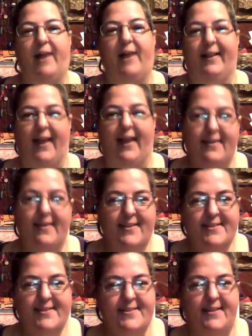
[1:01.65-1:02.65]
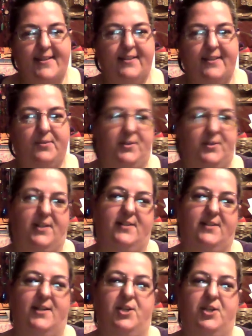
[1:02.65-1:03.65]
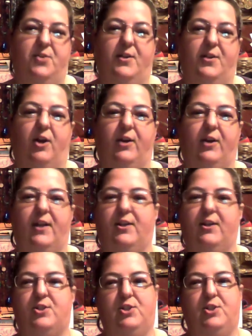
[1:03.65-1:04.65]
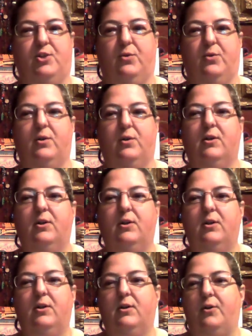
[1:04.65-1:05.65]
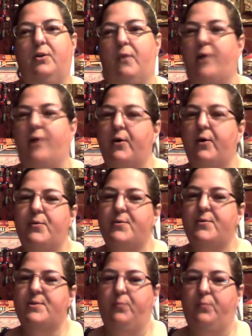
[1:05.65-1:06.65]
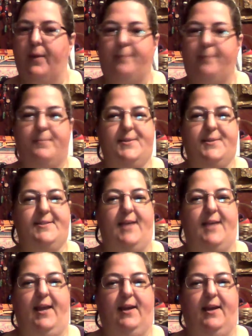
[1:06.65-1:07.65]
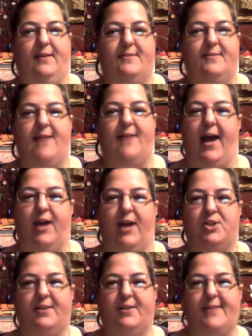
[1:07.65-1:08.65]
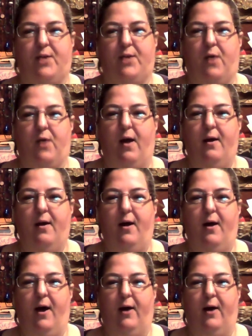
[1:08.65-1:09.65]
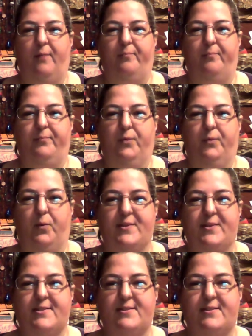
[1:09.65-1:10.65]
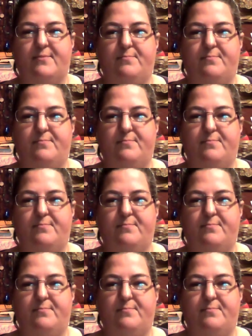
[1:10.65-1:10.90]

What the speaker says: like this and want to continue, then I'll get into bows and whips and stash, etc. What's